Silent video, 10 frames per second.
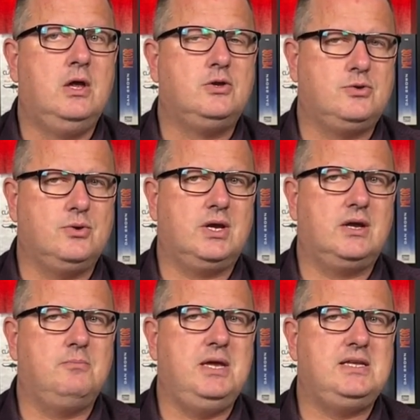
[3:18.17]
during
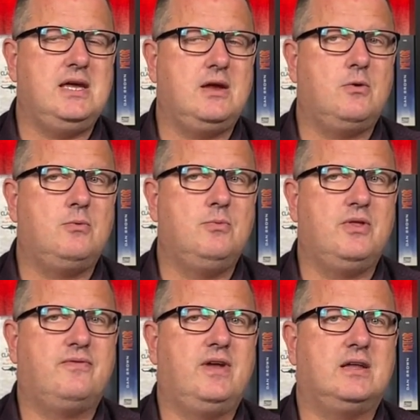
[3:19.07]
a meeting
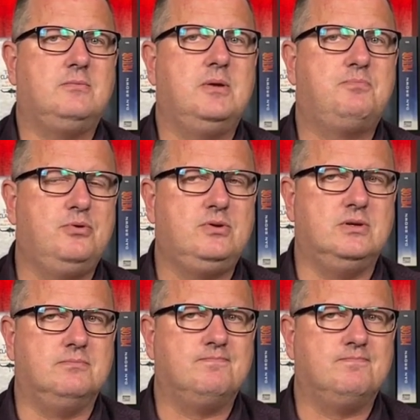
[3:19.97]
with Vladimir Putin.